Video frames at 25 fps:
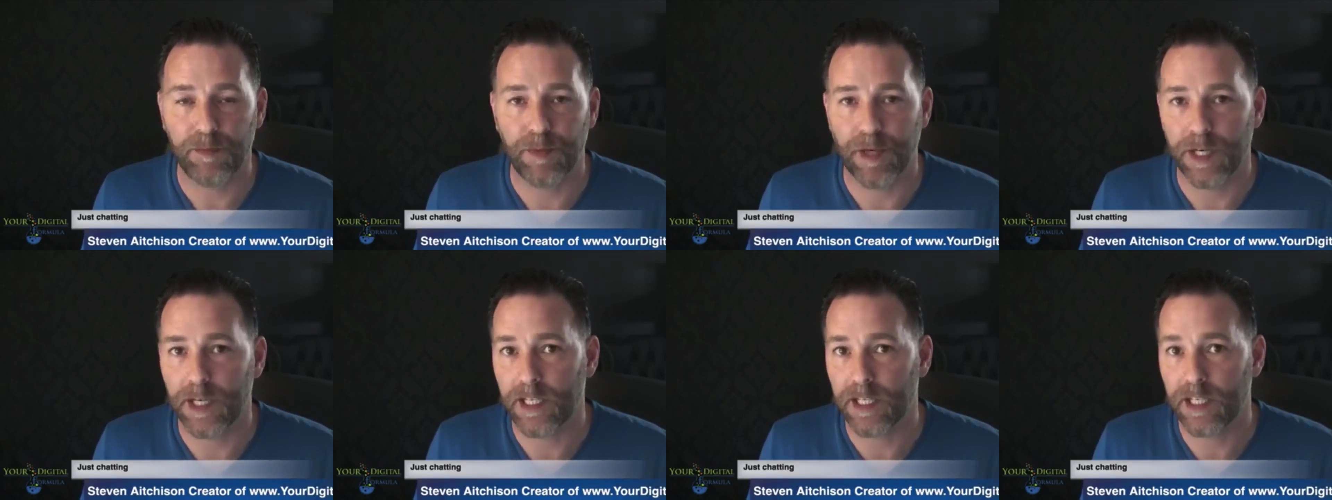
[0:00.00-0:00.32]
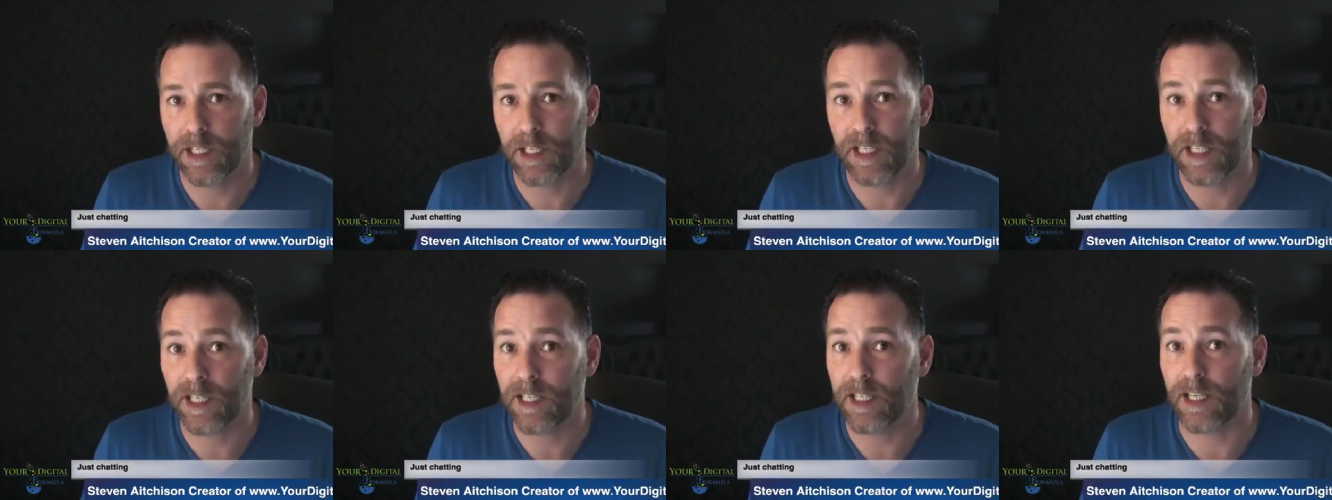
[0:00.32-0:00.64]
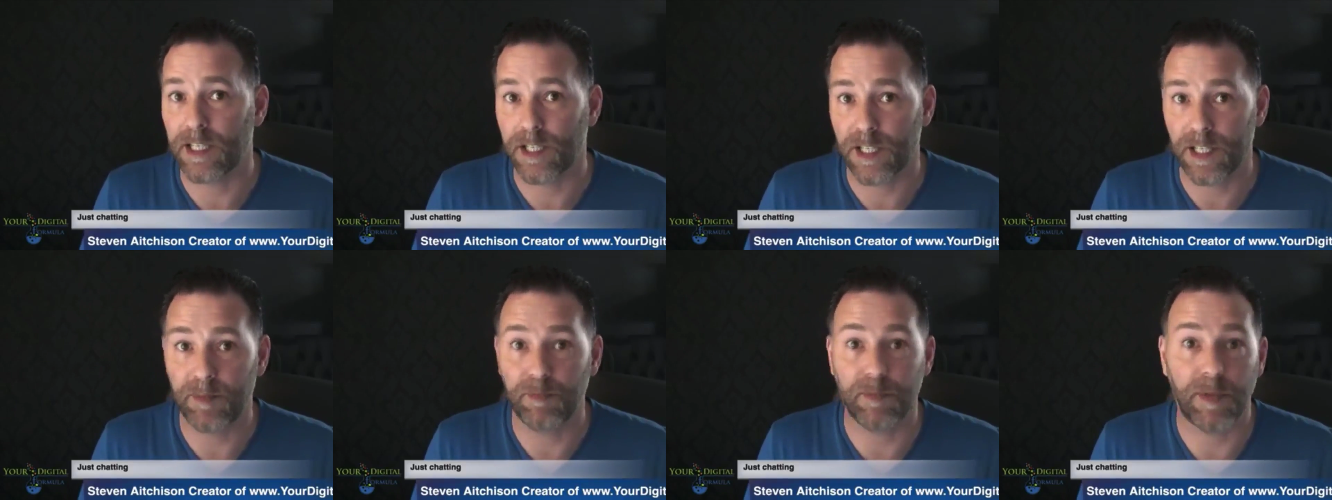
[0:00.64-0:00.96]
But it's
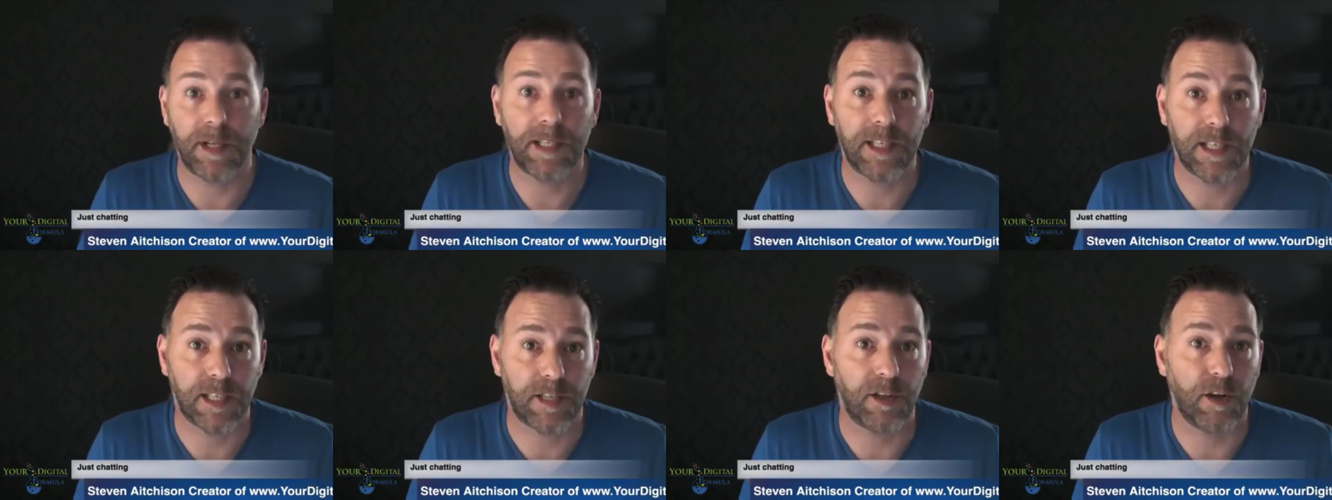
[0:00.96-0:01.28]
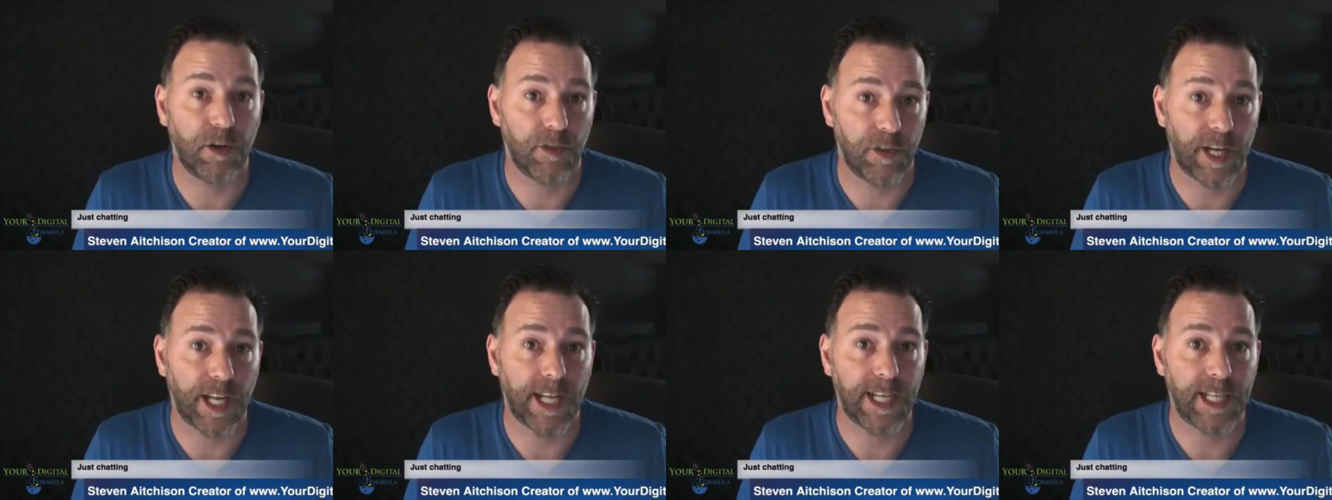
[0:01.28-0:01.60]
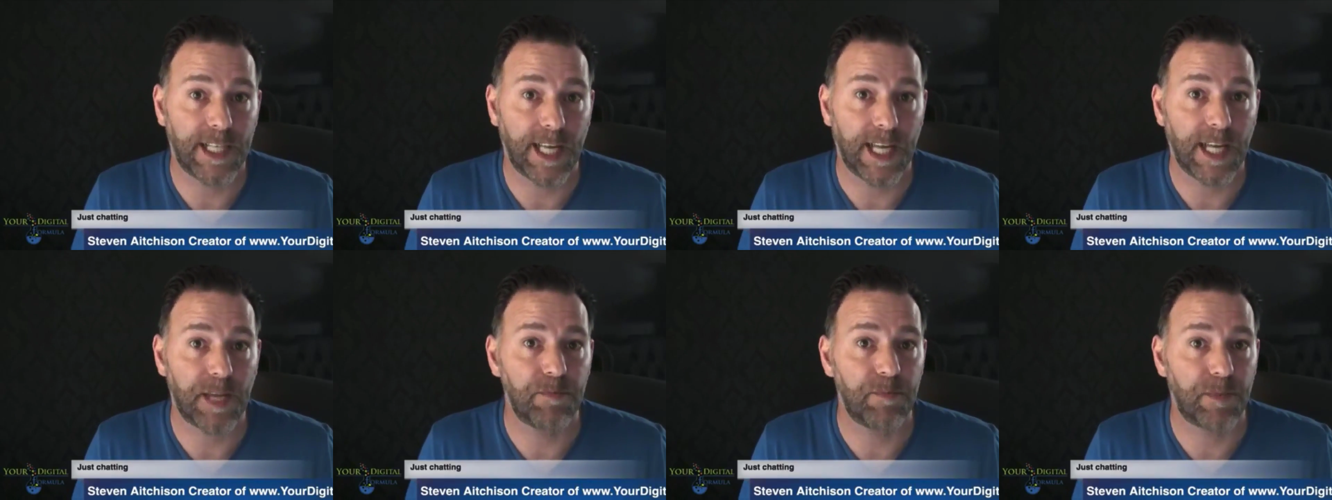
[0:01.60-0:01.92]
just it just means it's not the
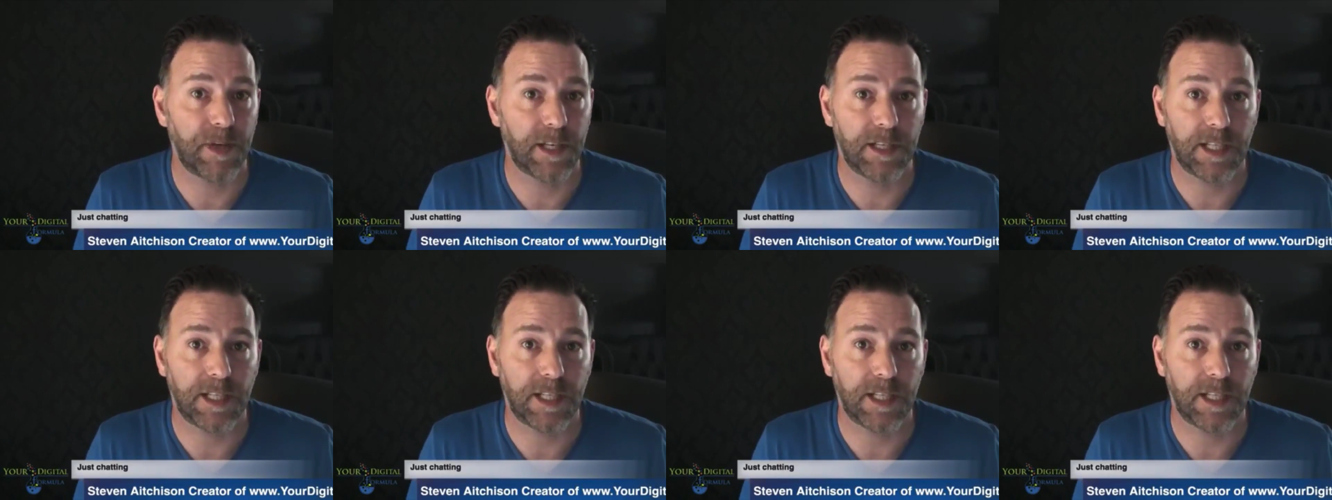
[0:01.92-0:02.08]
right time,